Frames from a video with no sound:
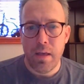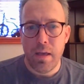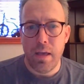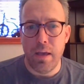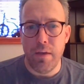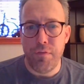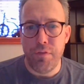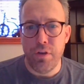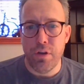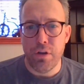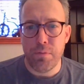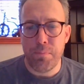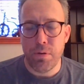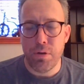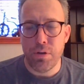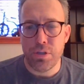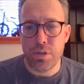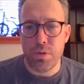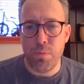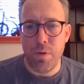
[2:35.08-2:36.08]
If you're a
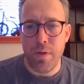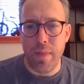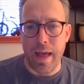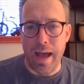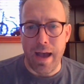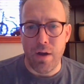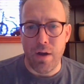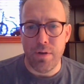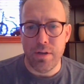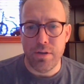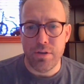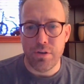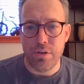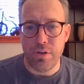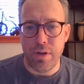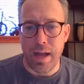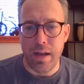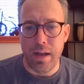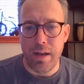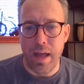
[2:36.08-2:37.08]
person without
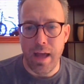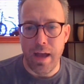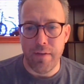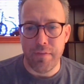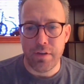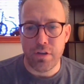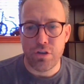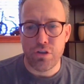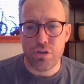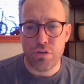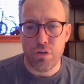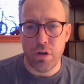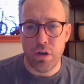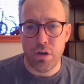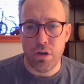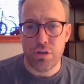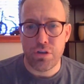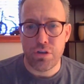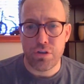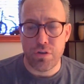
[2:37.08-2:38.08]
internet
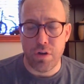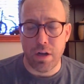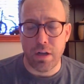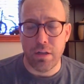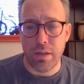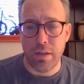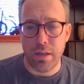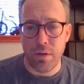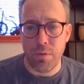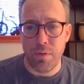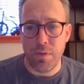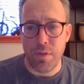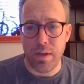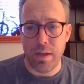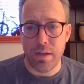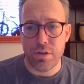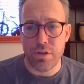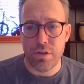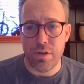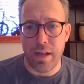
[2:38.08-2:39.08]
and struggling with the
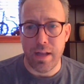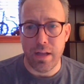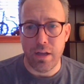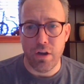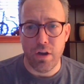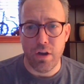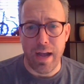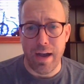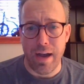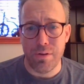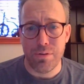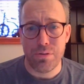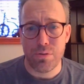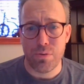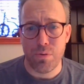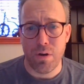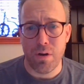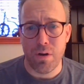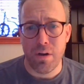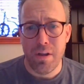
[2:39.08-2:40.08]
internet at your house,
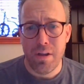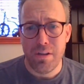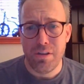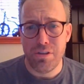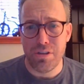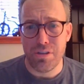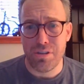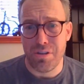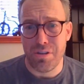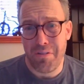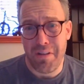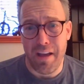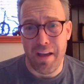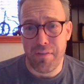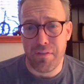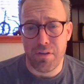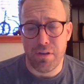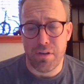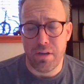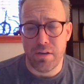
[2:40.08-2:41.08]
or just don't
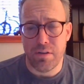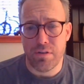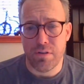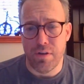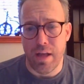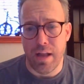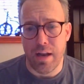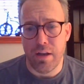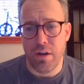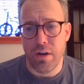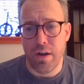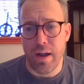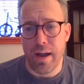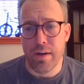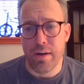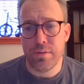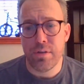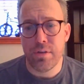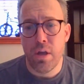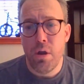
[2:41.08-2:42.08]
have good internet at your
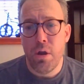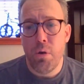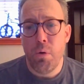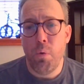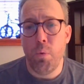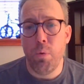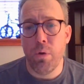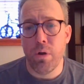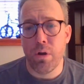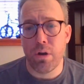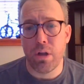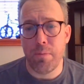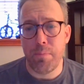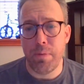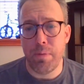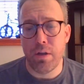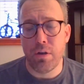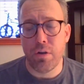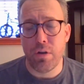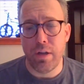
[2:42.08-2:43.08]
house, we're going to
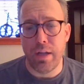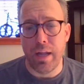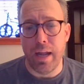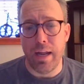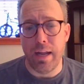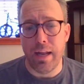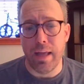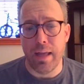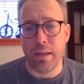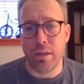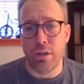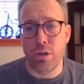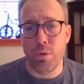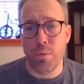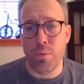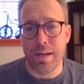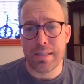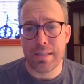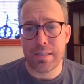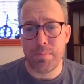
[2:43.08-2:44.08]
be creating
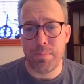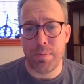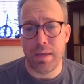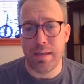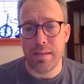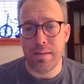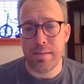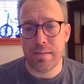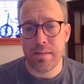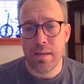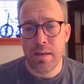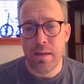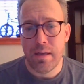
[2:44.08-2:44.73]
USBs.